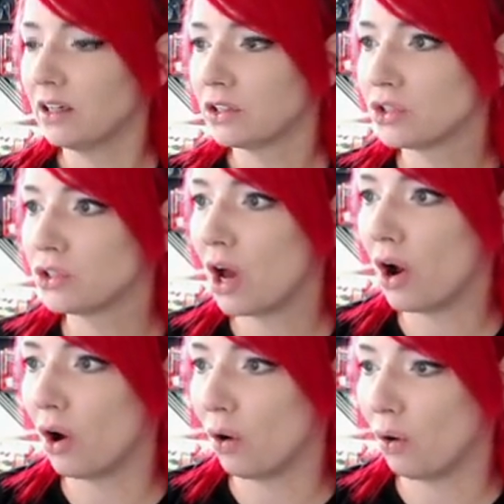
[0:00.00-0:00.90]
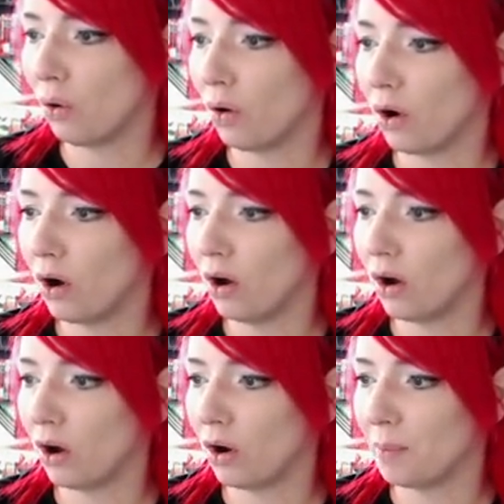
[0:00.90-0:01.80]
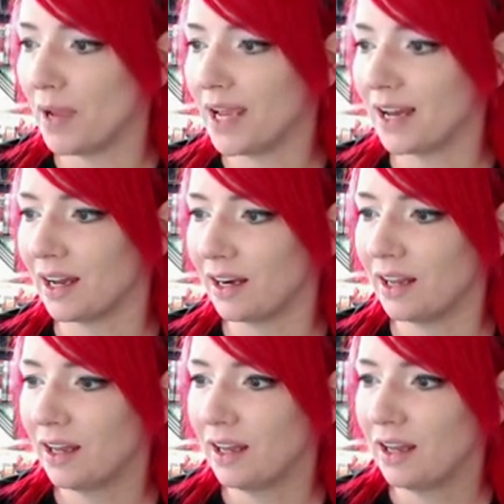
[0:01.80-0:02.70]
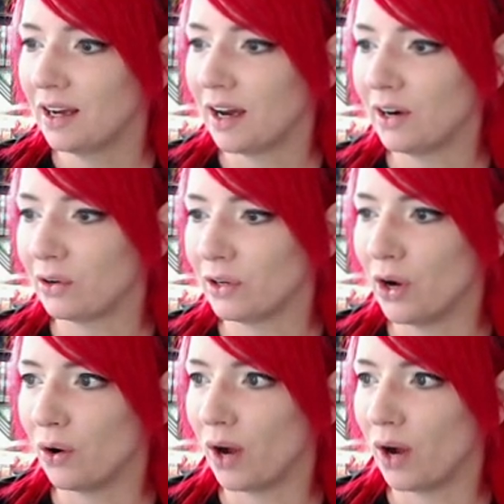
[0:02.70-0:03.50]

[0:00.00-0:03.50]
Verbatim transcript: So, oh man, I don't know.